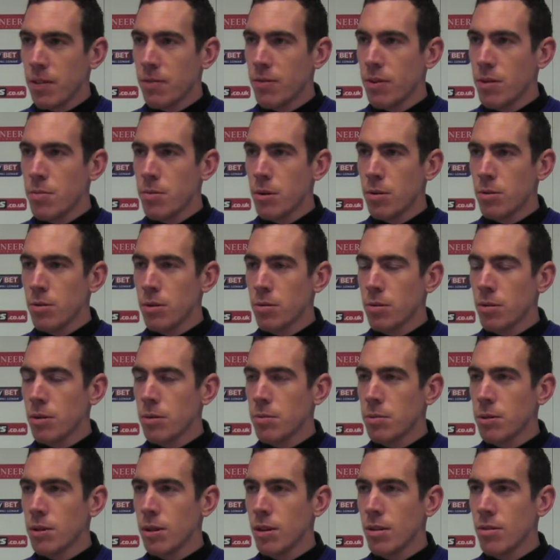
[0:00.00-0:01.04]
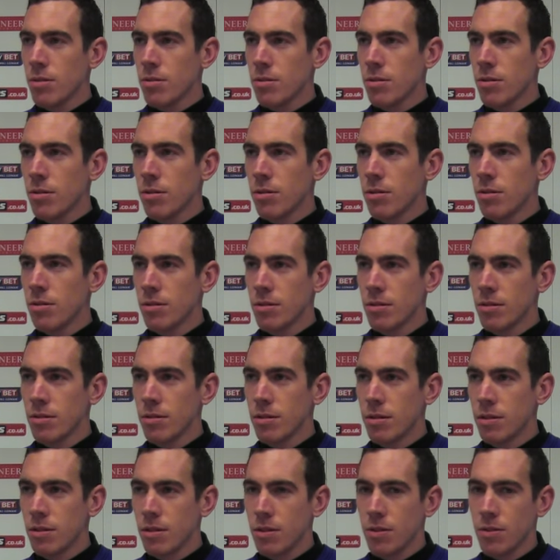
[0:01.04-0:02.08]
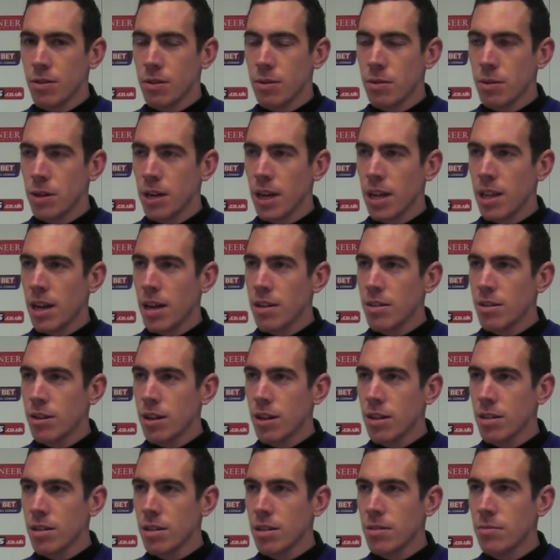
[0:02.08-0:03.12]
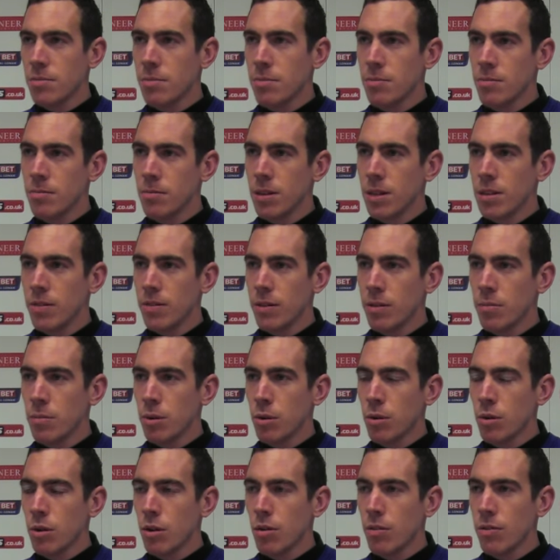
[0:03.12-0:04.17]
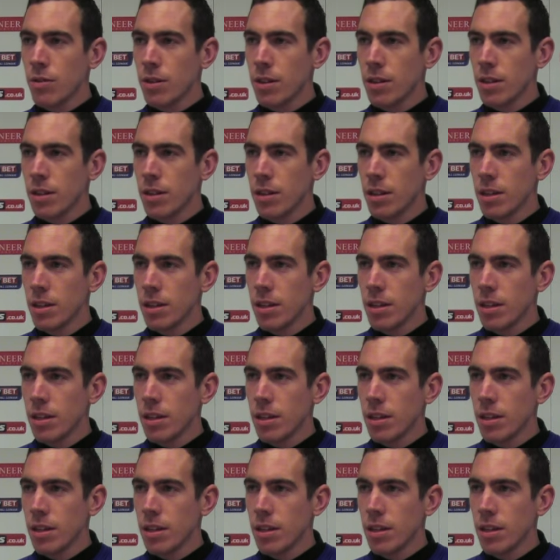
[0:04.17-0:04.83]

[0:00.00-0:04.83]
playing football is what you want to be doing, so that's when you're getting that chance, it makes you feel more confident.